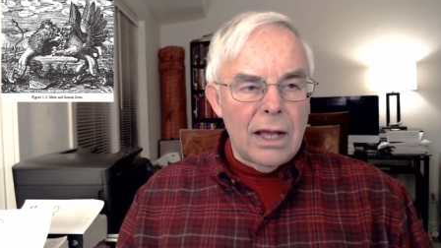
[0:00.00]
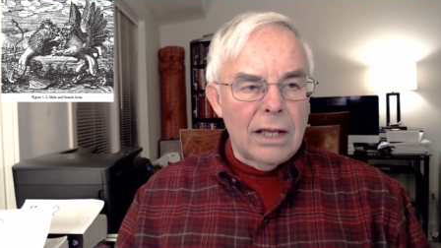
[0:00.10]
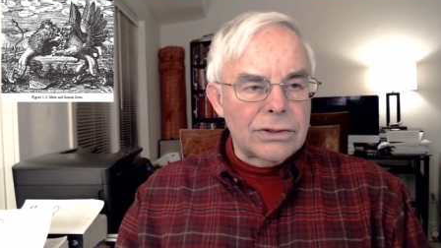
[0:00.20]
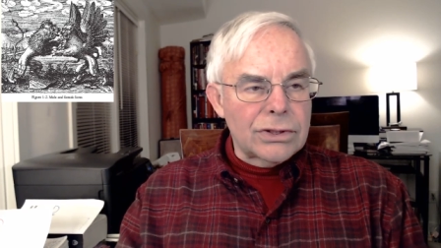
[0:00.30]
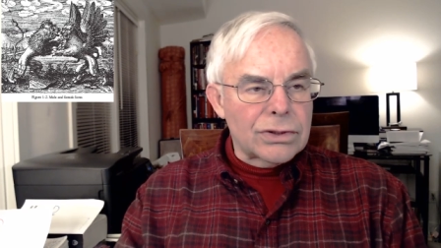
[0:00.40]

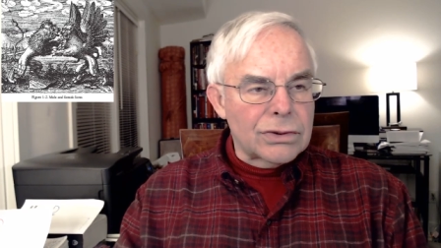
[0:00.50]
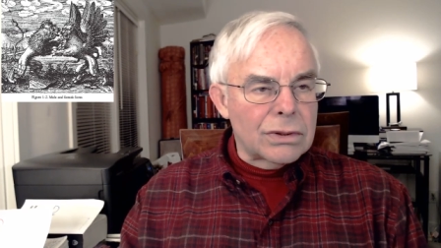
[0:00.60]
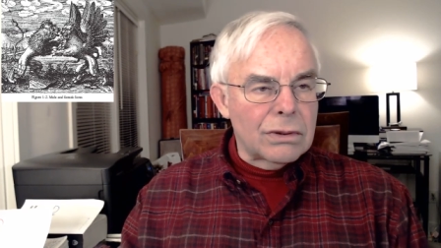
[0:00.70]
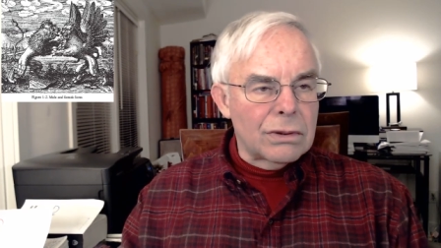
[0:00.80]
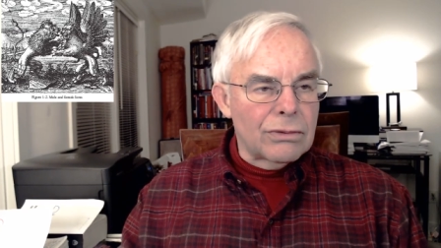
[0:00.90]
I'll just
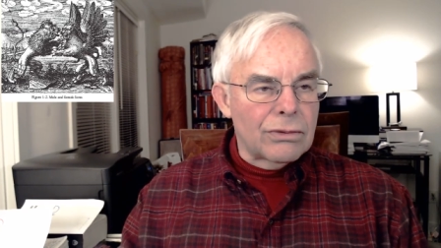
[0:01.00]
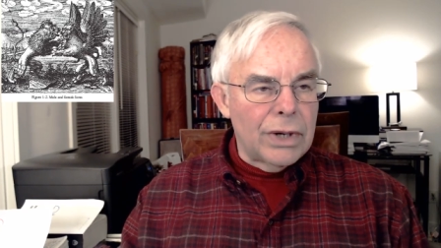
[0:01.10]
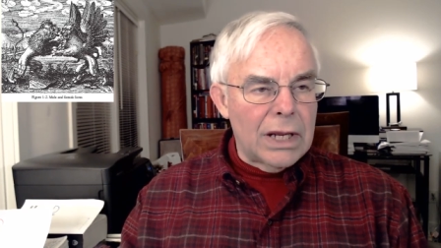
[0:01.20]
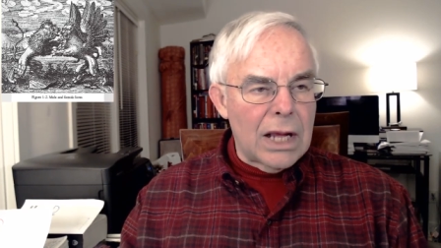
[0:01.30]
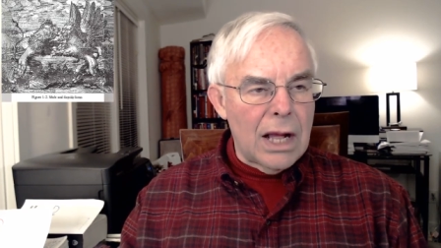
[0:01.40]

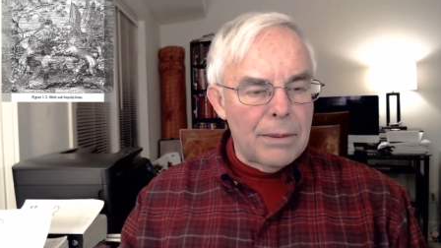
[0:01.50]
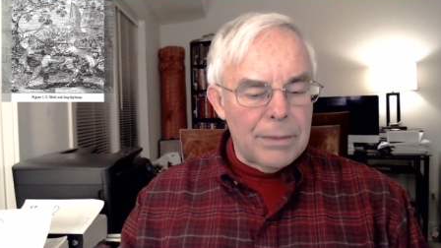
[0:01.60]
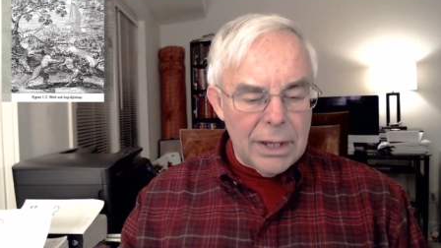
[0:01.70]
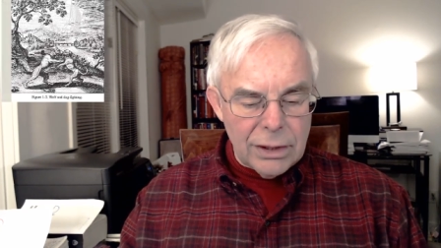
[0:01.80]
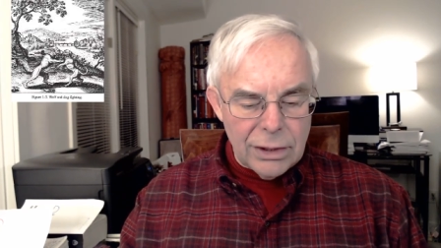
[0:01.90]

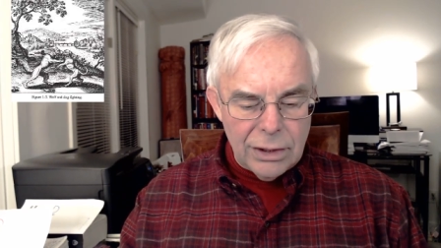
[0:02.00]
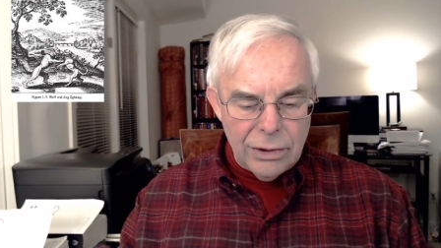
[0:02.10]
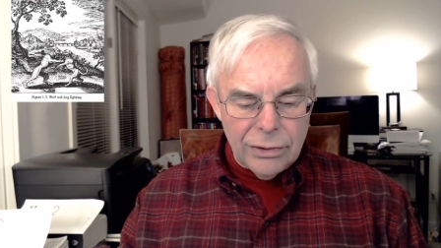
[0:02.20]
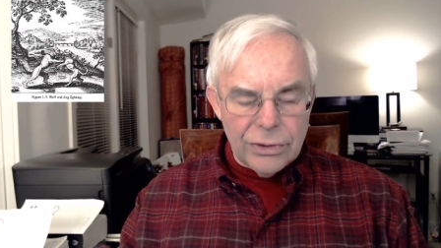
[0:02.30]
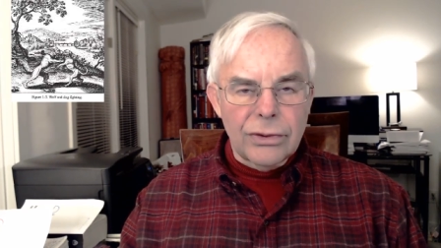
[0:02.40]
re-comment
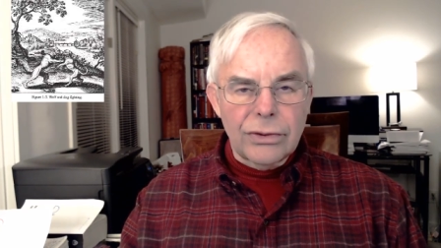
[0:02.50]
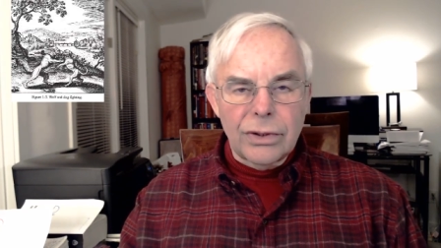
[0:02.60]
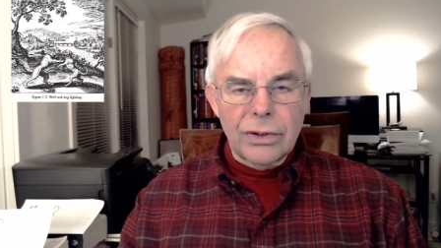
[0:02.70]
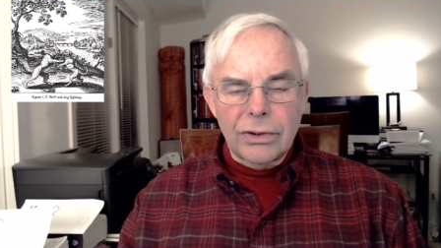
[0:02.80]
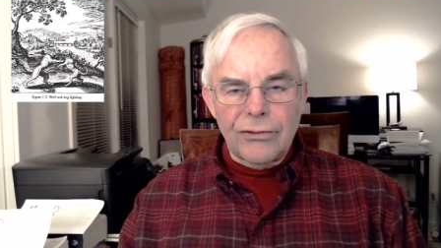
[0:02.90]
here, though,
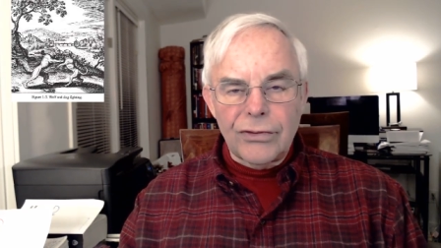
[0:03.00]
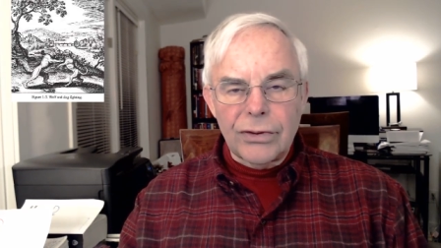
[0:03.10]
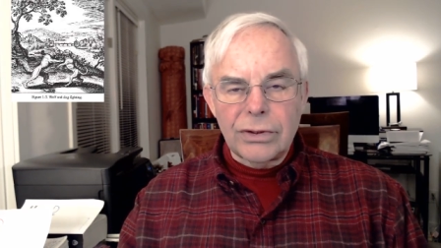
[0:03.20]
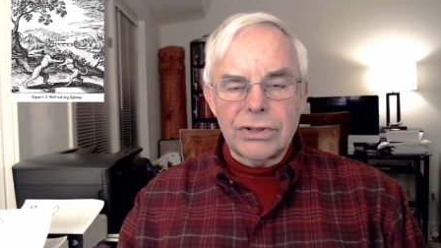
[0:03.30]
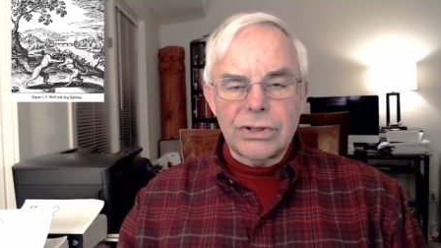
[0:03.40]
that the
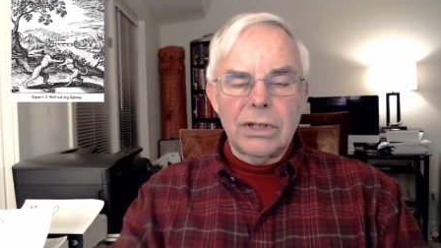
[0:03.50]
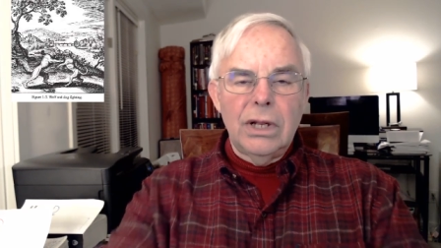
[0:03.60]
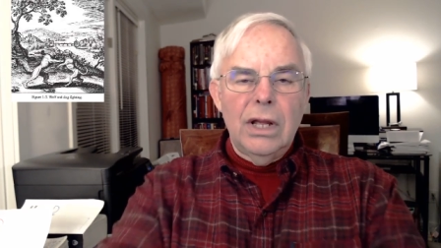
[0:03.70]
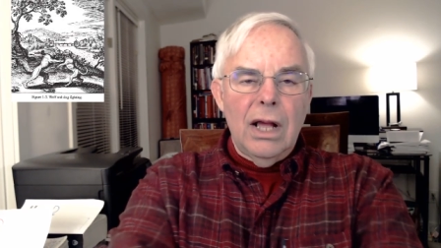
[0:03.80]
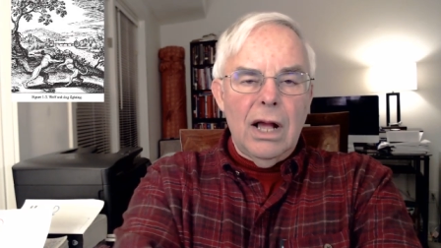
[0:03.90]
first
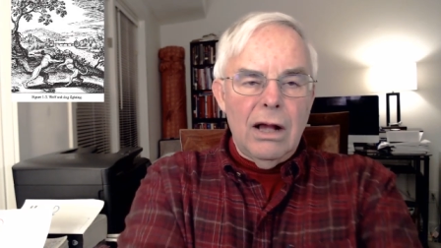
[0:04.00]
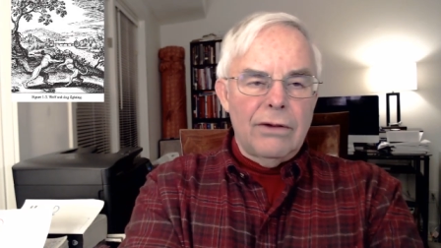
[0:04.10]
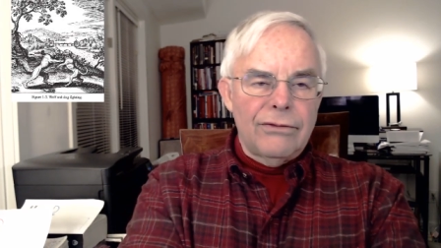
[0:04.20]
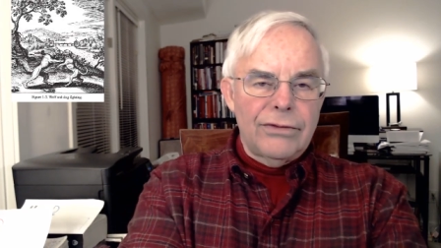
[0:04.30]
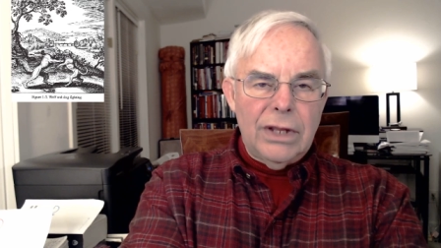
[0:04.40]

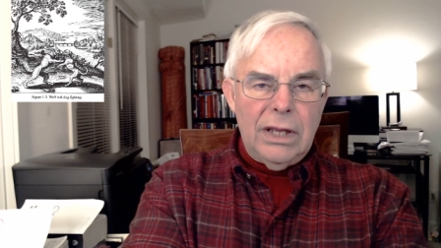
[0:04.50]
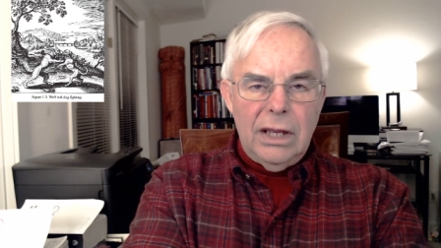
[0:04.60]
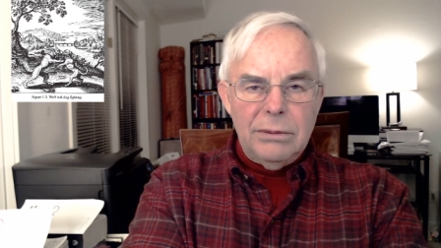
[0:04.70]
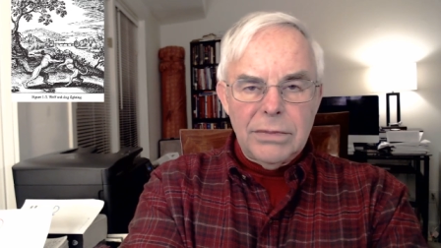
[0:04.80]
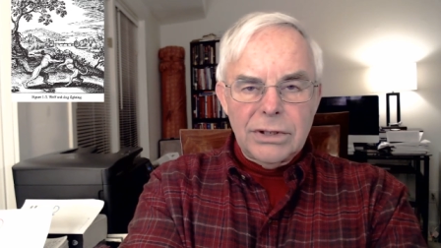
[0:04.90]
of
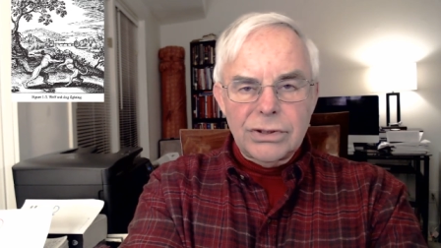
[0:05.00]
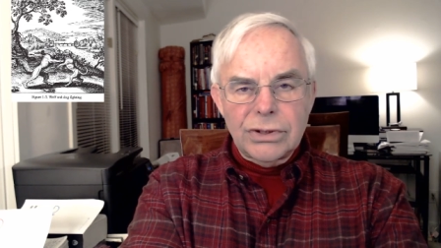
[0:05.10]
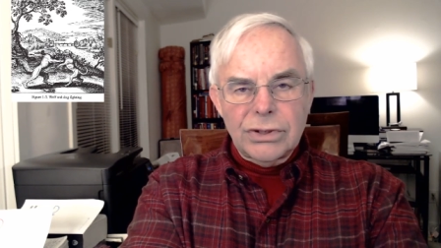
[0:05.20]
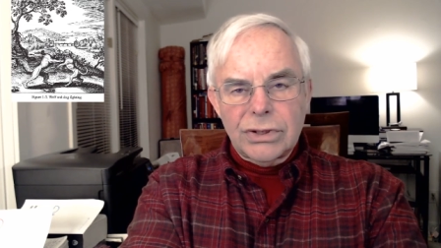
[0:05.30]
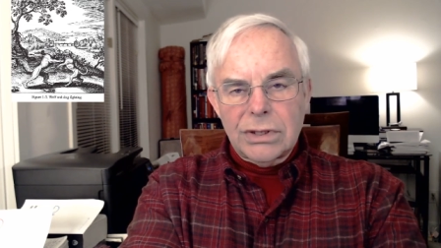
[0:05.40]
the
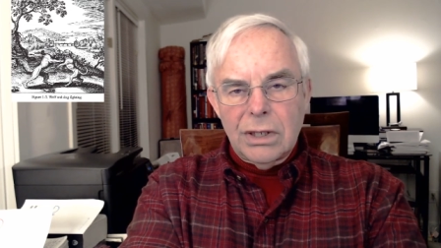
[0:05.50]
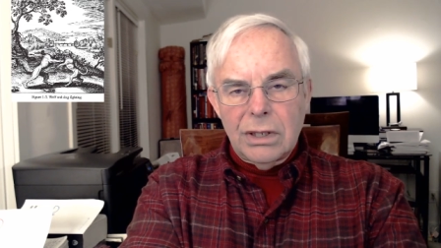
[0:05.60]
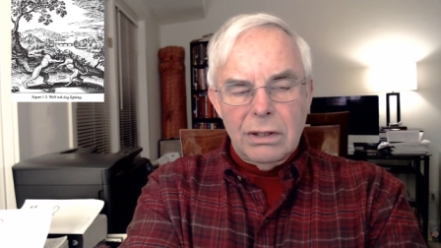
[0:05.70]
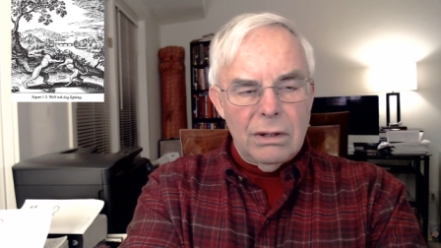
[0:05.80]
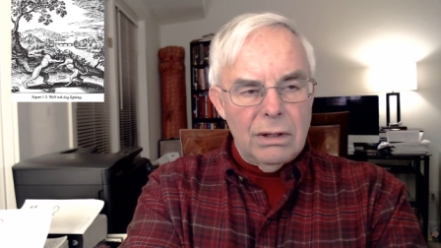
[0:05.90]
images that